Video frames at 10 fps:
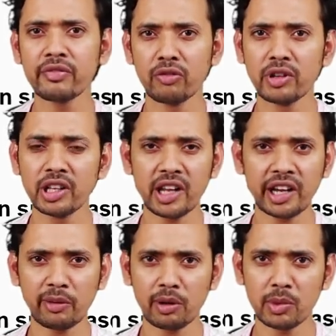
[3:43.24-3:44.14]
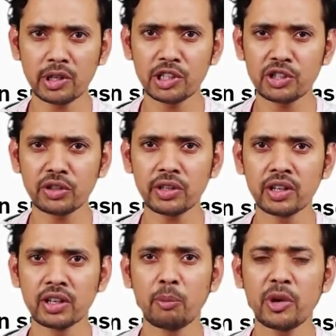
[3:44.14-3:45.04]
within that availability zone.
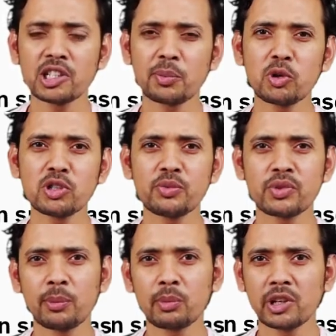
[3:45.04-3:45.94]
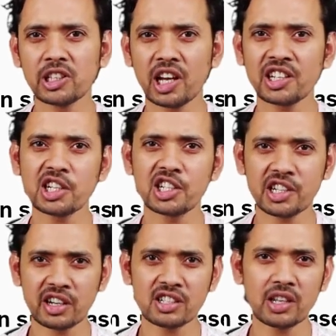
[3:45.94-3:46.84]
But suppose if some disaster
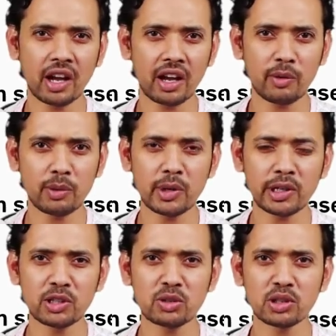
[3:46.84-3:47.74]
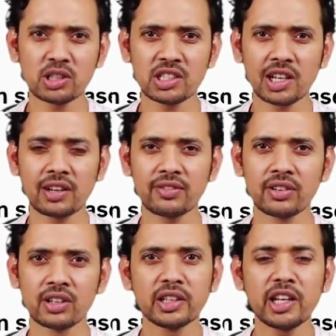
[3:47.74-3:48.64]
strikes the availability zone itself,
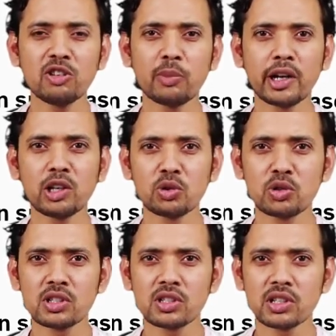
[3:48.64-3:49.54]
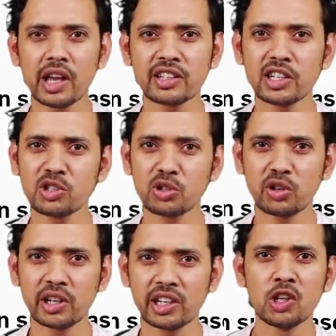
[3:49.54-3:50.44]
then you might lose access to
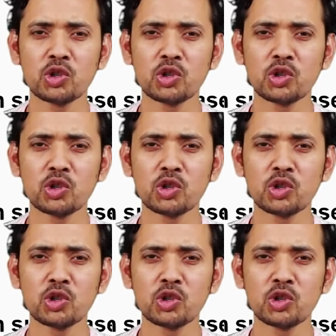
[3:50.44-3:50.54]
your data.